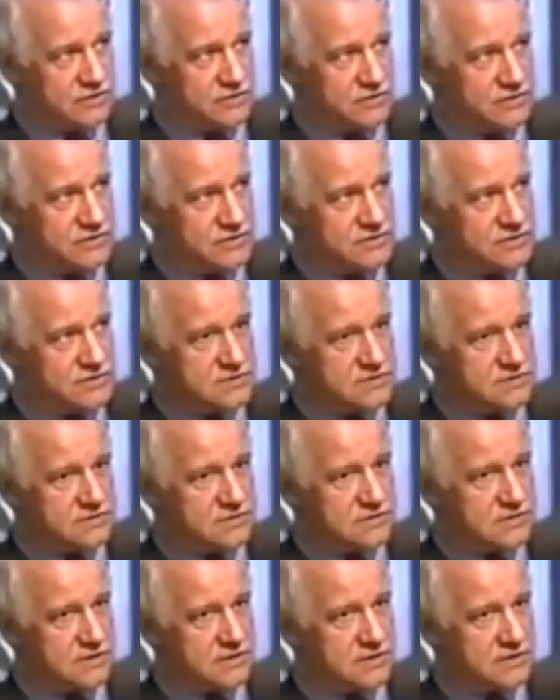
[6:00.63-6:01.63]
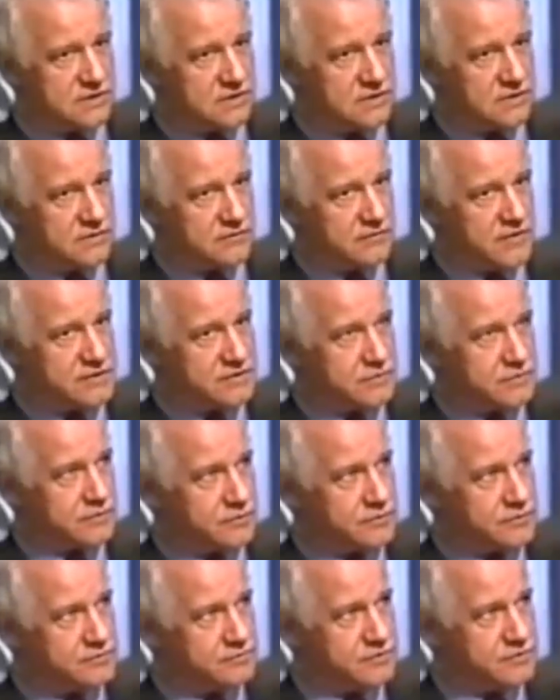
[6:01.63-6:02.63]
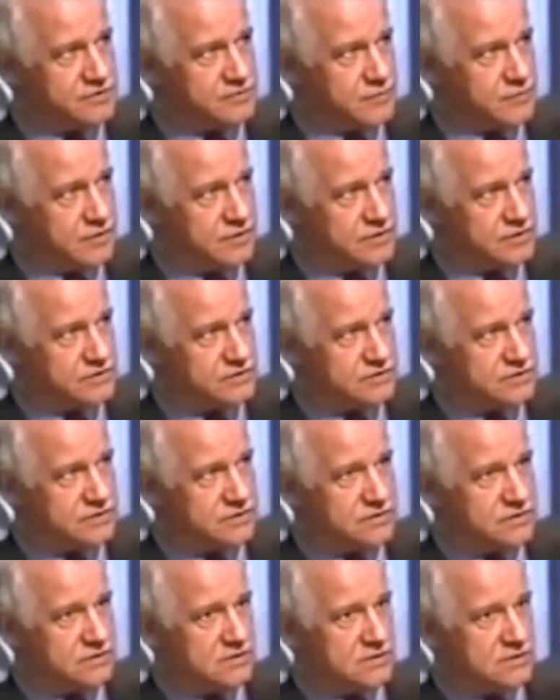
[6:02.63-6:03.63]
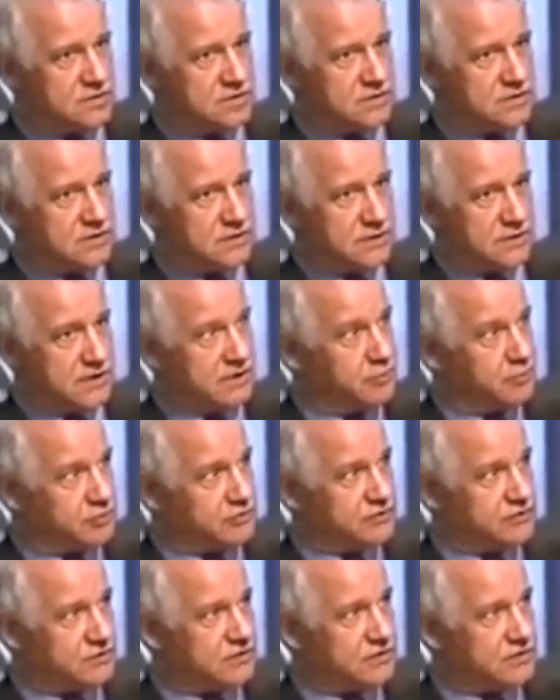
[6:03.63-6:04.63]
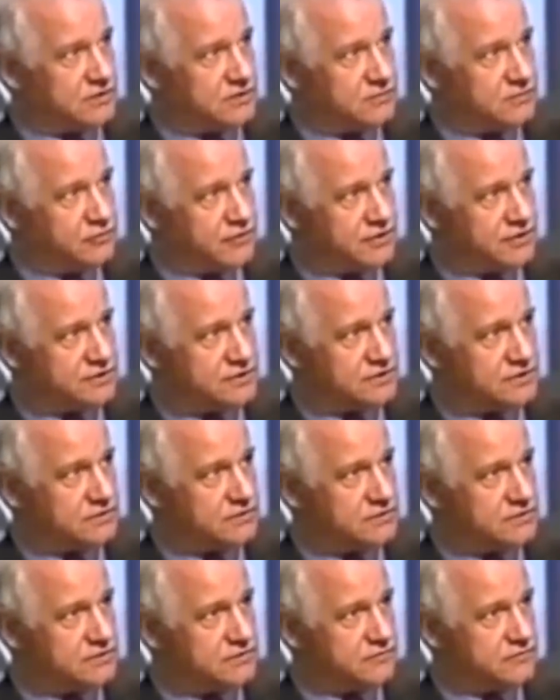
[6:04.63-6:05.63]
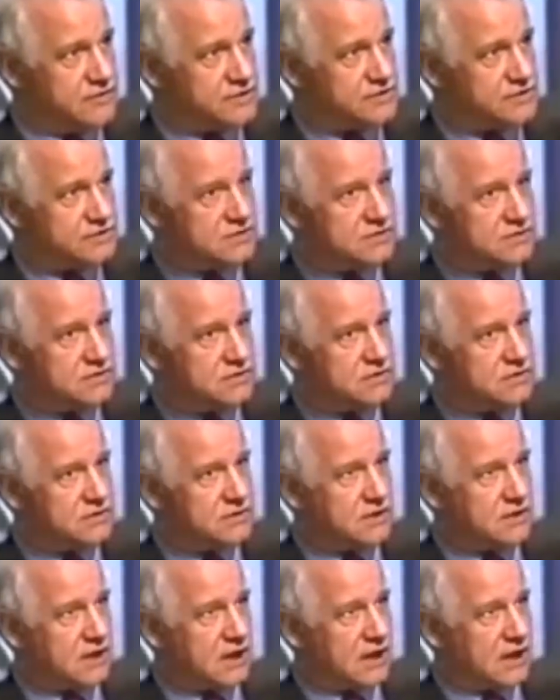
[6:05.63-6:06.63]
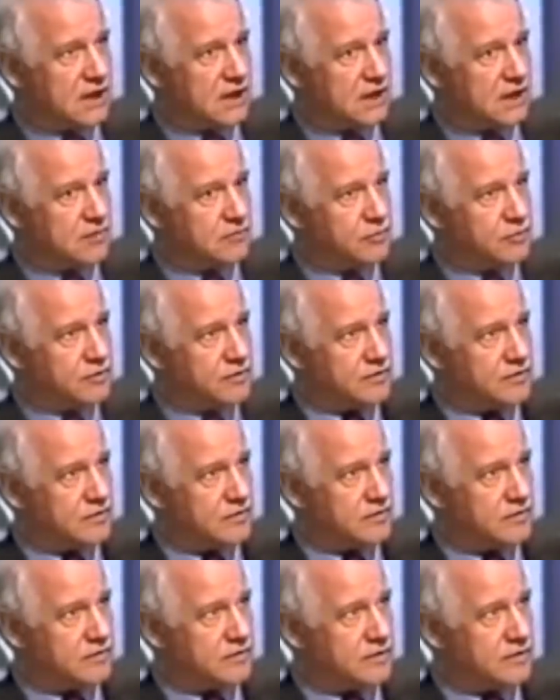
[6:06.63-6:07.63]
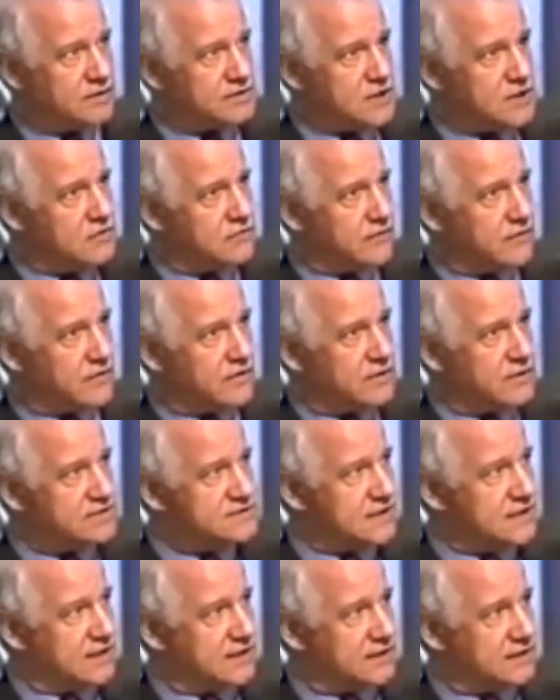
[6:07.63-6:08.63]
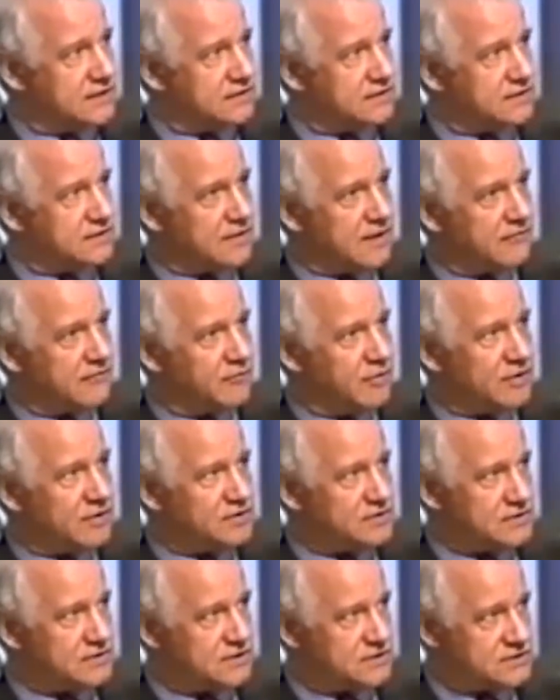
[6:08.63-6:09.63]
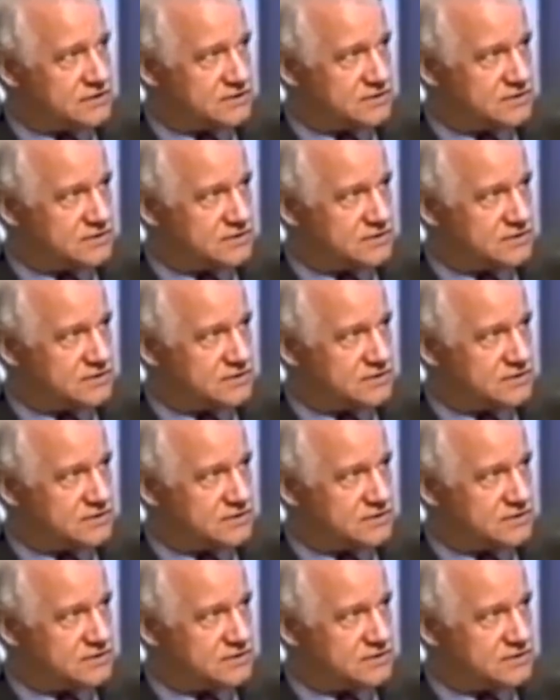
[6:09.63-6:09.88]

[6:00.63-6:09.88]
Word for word: Number five, fake torture pictures. In 2004, the UK was in the midst of the controversial Iraq War,